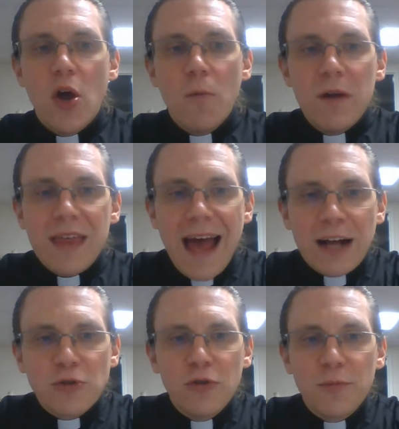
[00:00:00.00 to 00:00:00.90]
with
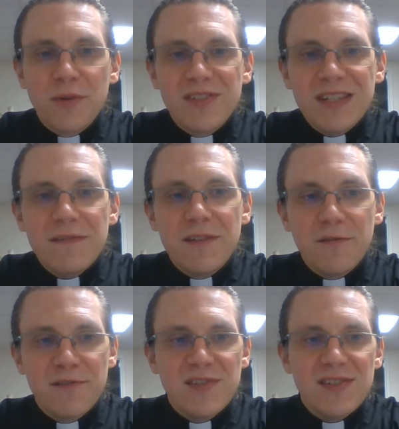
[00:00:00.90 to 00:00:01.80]
actual or perceived
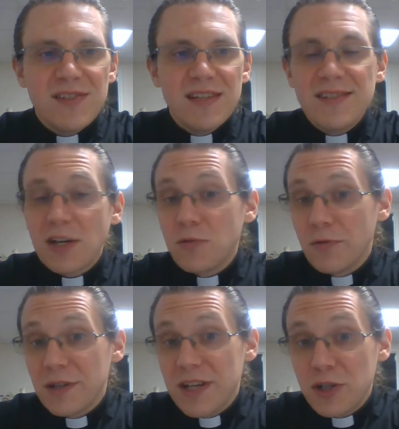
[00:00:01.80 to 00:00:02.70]
differences in sexual
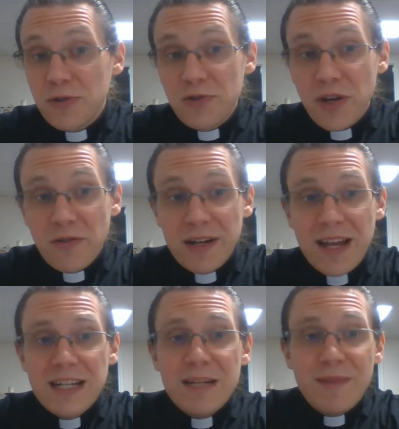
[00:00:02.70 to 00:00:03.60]
orientation or gender
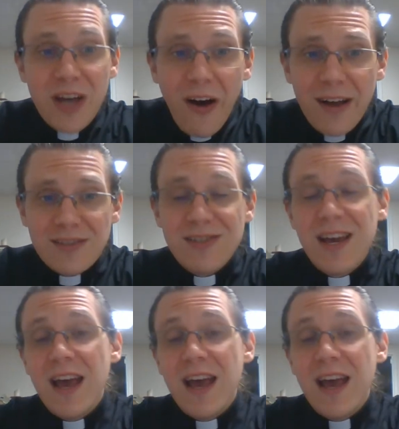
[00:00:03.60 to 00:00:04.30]
identity, because